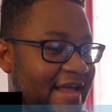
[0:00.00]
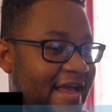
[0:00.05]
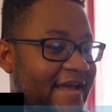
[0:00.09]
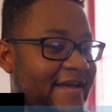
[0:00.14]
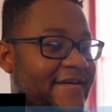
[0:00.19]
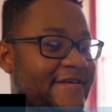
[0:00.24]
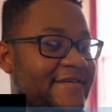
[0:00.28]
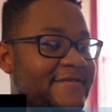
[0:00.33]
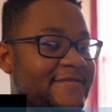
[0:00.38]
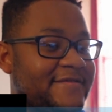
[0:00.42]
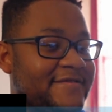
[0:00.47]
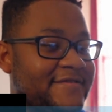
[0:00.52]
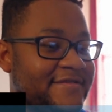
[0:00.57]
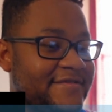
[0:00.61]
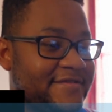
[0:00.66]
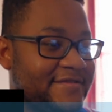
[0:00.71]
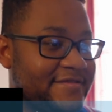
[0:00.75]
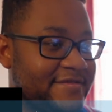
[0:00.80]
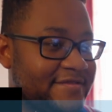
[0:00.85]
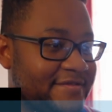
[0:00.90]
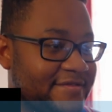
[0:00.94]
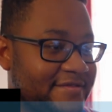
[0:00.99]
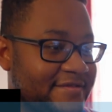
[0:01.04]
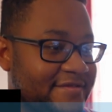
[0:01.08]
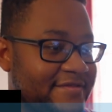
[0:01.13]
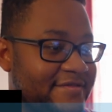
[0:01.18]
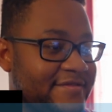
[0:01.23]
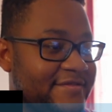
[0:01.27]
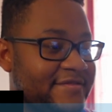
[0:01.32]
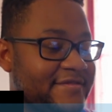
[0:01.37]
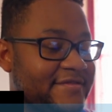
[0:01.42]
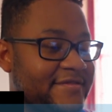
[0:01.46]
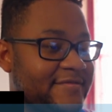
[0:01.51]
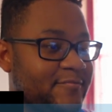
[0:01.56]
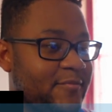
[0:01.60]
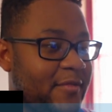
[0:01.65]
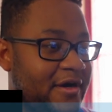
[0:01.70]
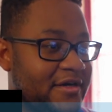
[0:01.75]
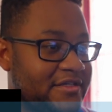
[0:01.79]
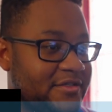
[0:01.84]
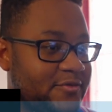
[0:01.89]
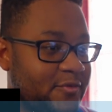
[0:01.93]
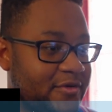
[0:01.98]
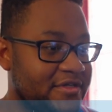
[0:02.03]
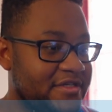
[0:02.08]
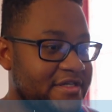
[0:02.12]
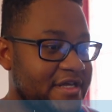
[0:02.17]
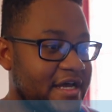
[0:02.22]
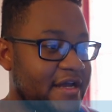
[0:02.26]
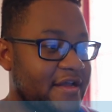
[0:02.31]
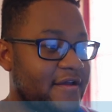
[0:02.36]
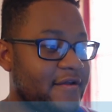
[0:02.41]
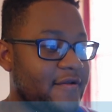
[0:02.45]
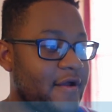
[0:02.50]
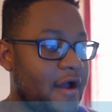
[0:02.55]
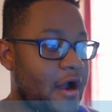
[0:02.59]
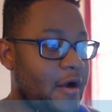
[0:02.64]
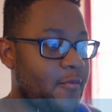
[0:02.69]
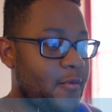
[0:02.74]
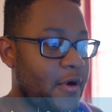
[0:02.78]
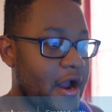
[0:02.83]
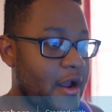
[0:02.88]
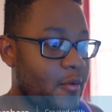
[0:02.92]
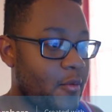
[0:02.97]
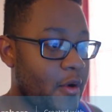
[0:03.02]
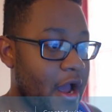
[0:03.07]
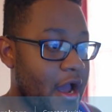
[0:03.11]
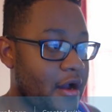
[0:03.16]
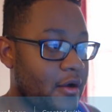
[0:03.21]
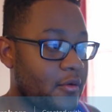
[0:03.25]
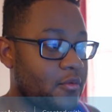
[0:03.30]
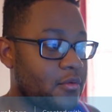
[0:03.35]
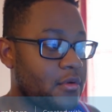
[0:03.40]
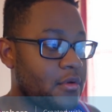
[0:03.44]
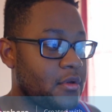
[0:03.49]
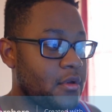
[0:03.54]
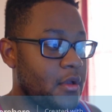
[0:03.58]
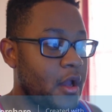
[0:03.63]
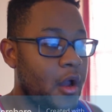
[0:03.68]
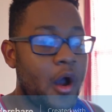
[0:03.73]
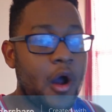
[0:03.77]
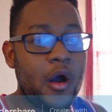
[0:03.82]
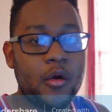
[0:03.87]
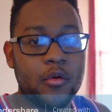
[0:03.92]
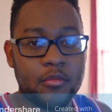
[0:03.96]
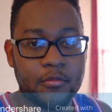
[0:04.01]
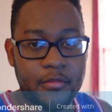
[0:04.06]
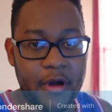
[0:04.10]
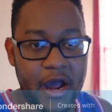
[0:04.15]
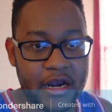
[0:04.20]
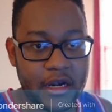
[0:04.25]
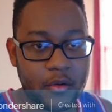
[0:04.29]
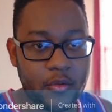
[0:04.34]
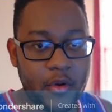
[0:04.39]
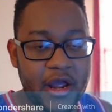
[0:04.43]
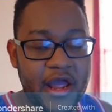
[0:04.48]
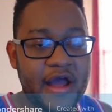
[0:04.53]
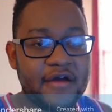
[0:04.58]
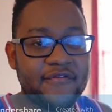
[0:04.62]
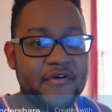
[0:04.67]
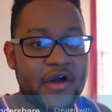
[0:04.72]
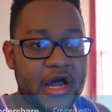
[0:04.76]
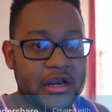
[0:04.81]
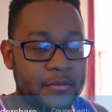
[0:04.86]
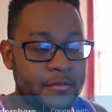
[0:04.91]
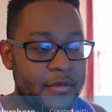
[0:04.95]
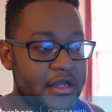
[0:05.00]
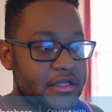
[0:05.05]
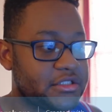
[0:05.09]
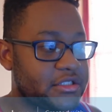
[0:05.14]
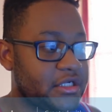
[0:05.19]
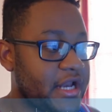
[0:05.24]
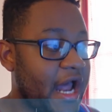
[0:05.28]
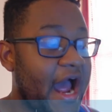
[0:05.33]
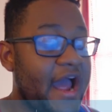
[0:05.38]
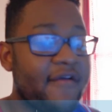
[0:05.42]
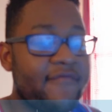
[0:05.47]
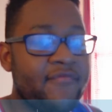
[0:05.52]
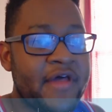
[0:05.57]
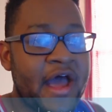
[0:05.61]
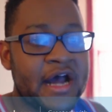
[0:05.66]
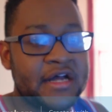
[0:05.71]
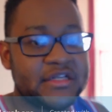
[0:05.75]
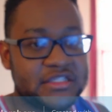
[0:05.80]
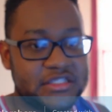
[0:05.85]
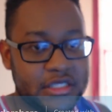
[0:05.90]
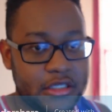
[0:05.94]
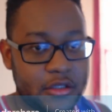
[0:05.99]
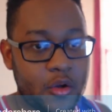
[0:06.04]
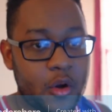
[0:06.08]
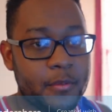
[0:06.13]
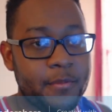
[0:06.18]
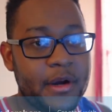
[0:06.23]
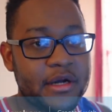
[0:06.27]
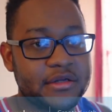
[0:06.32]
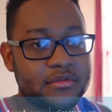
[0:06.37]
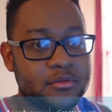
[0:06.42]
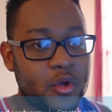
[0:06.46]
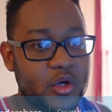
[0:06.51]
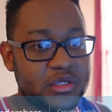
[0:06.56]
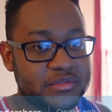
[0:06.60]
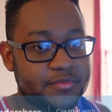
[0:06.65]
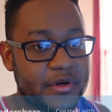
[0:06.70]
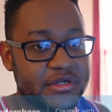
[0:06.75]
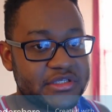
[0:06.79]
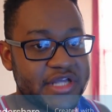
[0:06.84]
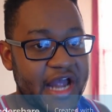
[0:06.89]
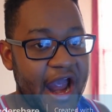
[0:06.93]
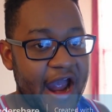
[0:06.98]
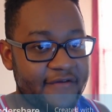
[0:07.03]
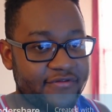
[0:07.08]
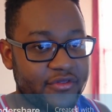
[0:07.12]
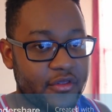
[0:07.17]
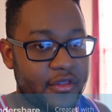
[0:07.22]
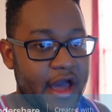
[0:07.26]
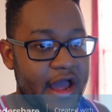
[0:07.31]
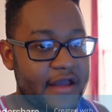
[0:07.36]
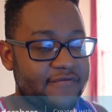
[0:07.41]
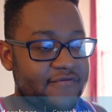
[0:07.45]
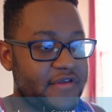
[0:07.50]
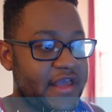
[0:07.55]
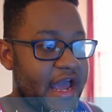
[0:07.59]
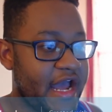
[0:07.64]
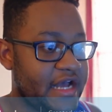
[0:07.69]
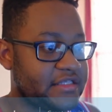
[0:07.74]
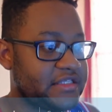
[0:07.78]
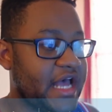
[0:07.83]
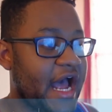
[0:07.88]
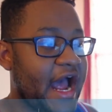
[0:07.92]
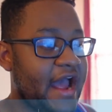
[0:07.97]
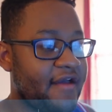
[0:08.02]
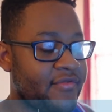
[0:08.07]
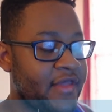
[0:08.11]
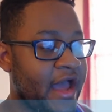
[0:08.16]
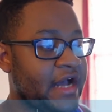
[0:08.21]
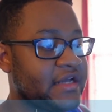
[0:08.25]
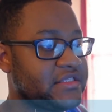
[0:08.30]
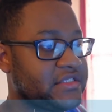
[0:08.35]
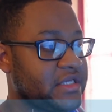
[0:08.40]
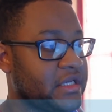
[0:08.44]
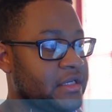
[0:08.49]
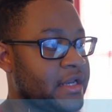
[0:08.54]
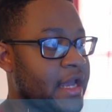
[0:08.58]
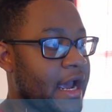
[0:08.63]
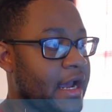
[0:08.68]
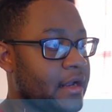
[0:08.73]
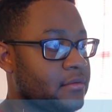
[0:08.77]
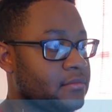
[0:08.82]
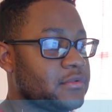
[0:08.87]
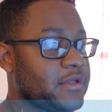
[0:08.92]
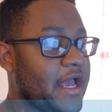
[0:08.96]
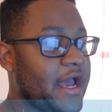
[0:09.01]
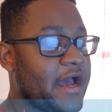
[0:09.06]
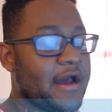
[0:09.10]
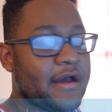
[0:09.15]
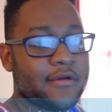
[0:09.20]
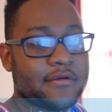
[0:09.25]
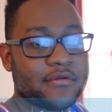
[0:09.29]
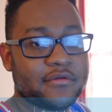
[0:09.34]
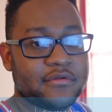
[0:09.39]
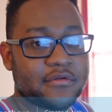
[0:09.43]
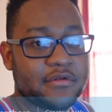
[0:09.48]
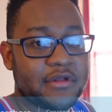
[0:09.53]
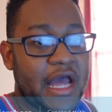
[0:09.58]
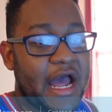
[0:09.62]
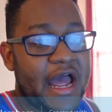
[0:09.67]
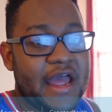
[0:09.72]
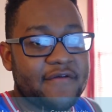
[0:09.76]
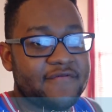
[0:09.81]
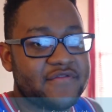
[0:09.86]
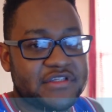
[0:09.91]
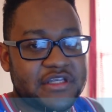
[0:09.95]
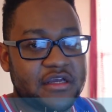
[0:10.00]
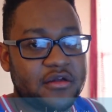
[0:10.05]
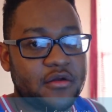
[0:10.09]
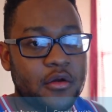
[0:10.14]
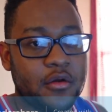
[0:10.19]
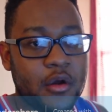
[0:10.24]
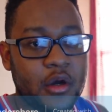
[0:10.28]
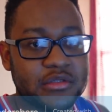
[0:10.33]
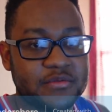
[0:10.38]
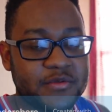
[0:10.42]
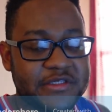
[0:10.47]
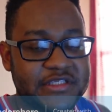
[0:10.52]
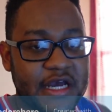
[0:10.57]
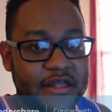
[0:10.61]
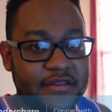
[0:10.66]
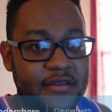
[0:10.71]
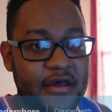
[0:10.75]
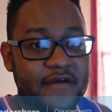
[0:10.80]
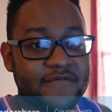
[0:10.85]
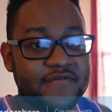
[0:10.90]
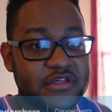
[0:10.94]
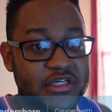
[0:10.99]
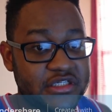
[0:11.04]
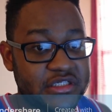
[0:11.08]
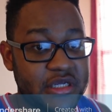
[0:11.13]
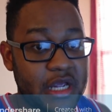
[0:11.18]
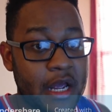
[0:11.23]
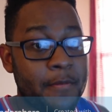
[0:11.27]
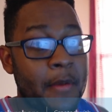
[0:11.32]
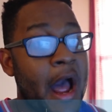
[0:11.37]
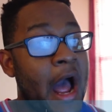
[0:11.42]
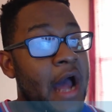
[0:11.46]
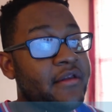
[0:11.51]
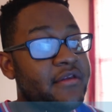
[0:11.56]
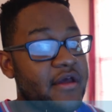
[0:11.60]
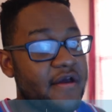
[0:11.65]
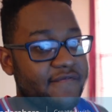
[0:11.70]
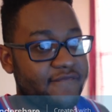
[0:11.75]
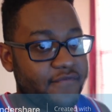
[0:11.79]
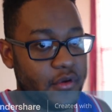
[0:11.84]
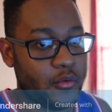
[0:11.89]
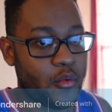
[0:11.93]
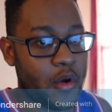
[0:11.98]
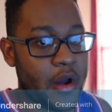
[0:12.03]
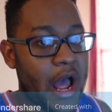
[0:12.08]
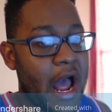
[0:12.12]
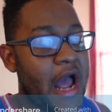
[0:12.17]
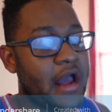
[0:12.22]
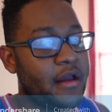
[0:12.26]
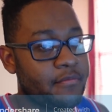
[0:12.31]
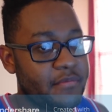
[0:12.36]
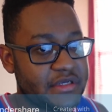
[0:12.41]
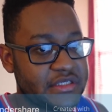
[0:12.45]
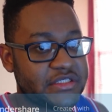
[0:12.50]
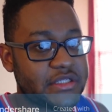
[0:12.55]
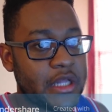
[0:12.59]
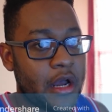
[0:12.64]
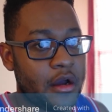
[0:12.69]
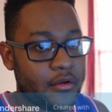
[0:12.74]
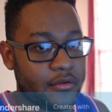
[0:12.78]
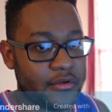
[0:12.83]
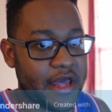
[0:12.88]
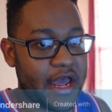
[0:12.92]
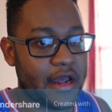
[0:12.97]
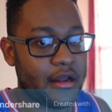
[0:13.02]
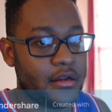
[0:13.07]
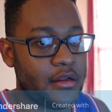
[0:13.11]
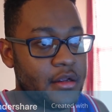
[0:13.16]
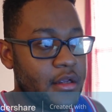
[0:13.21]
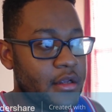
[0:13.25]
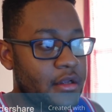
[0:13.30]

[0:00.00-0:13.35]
Man. March 22nd. All right, wow. Oh, by the way, I forgot to mention, I have not seen Ghostbusters Afterlife. Yes, I have not seen that. Yeah, I have seen Ghostbusters Afterlife just yet, but I definitely will. I missed out on that.